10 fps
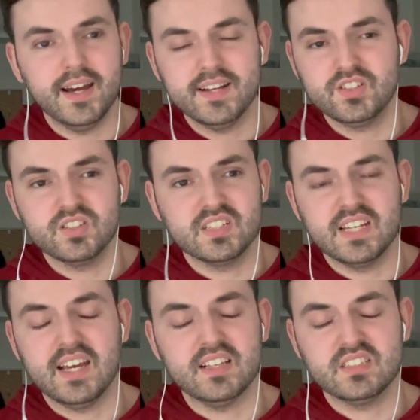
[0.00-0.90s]
I just
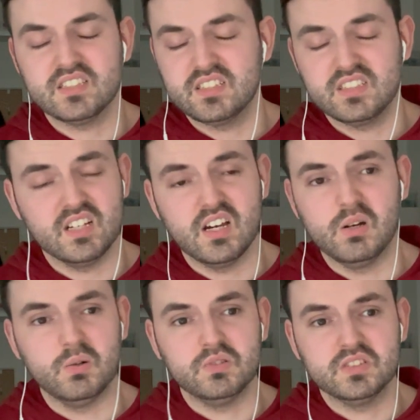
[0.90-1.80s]
get
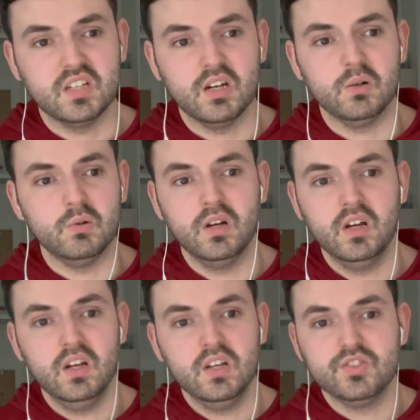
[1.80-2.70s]
so
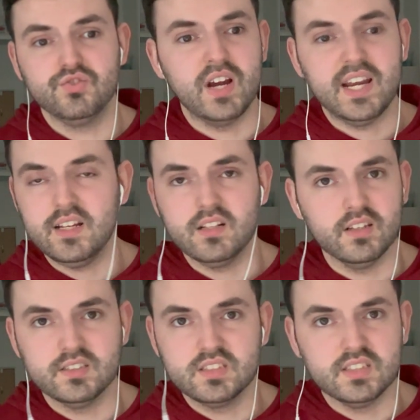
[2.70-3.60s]
drained
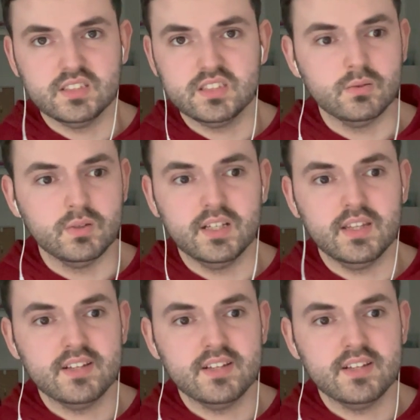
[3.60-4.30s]
listening to it.